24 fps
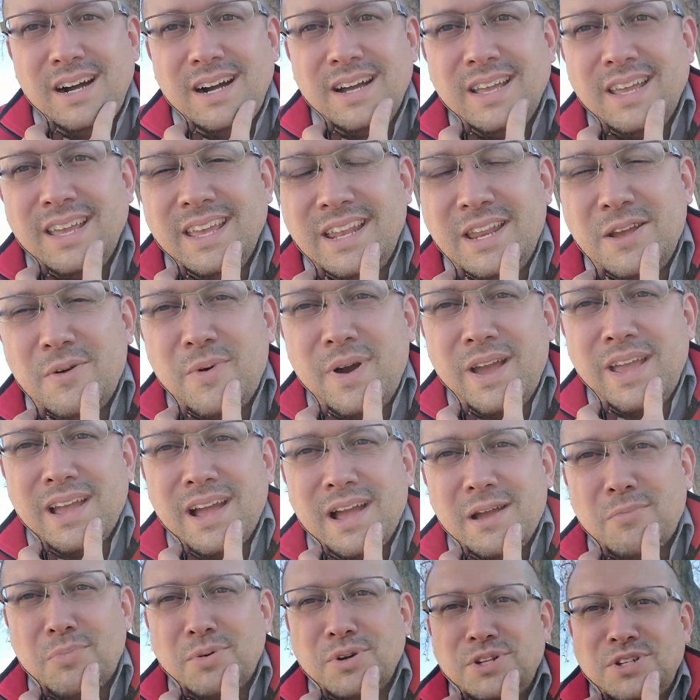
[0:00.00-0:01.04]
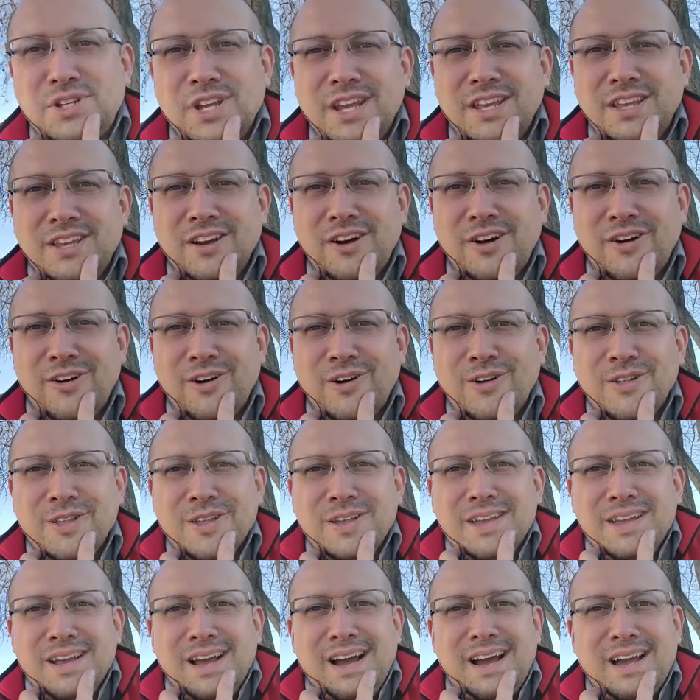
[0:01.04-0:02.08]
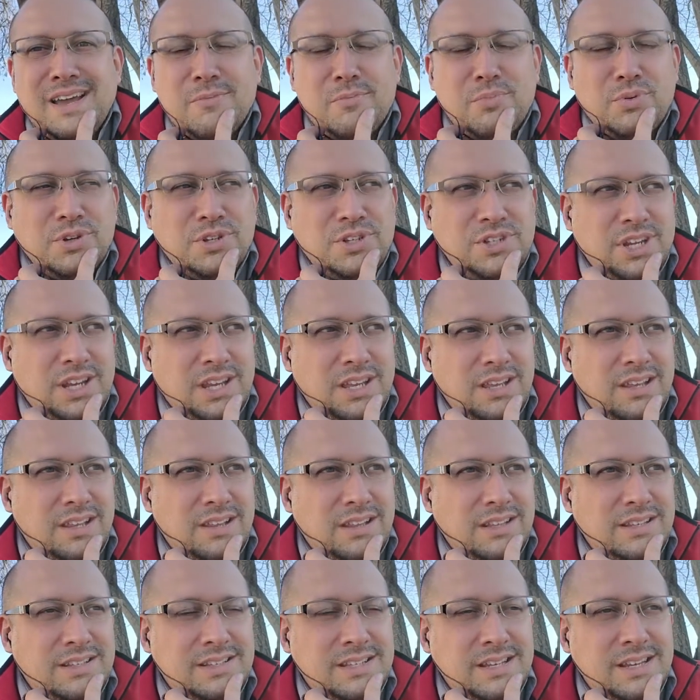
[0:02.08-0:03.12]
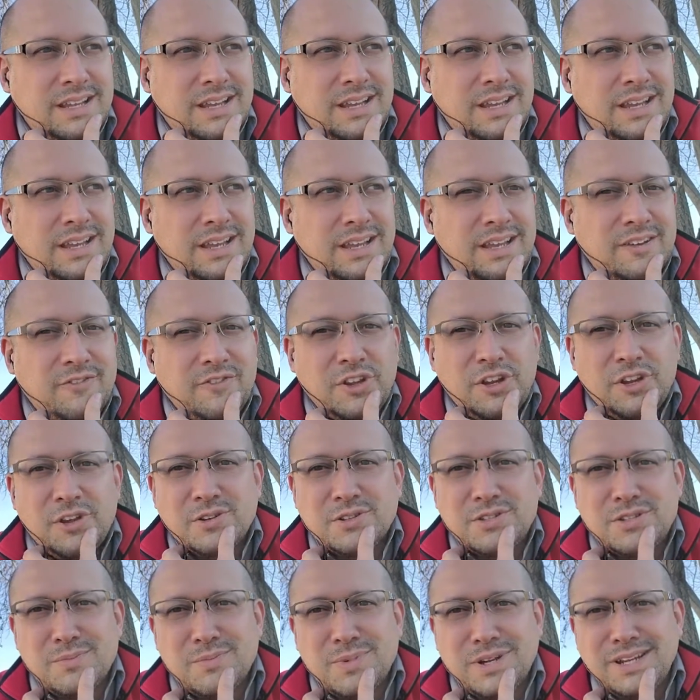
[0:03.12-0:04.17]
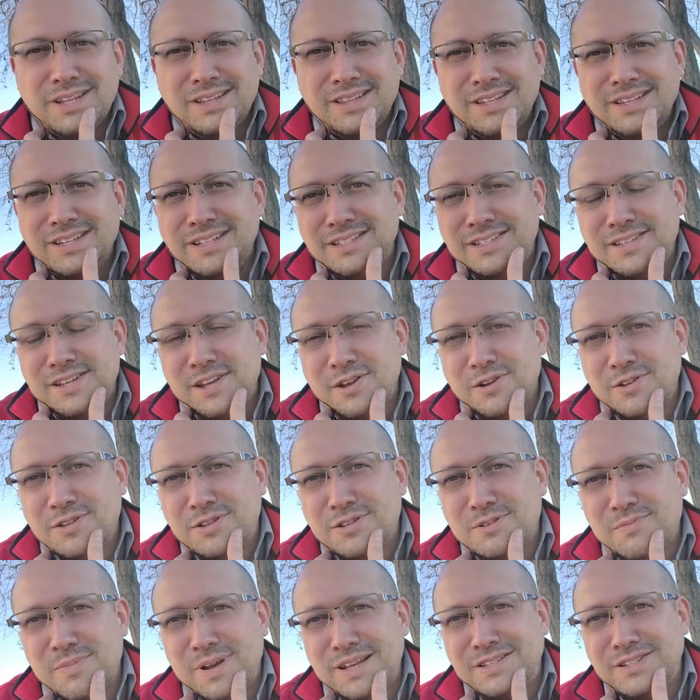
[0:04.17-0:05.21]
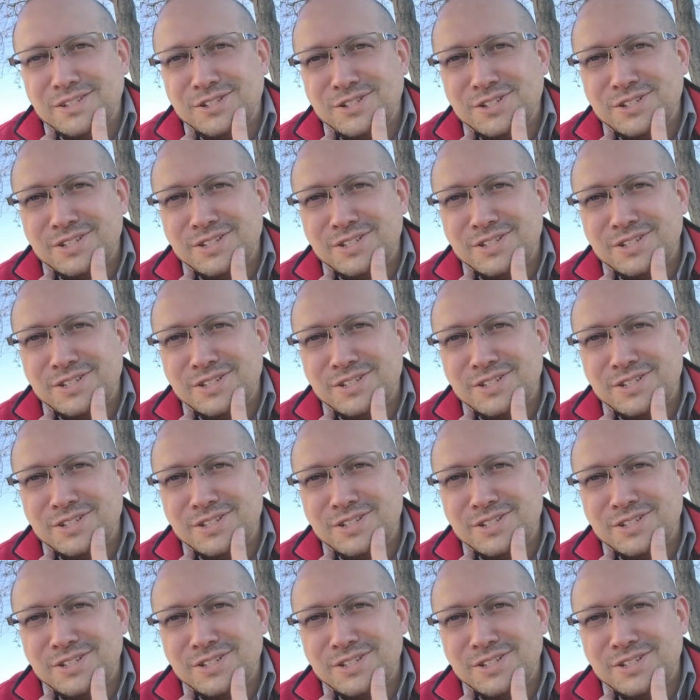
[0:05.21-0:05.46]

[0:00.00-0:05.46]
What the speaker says: anyway, I appreciate y'all. I appreciate you listening. If you know somebody that needs to hear this message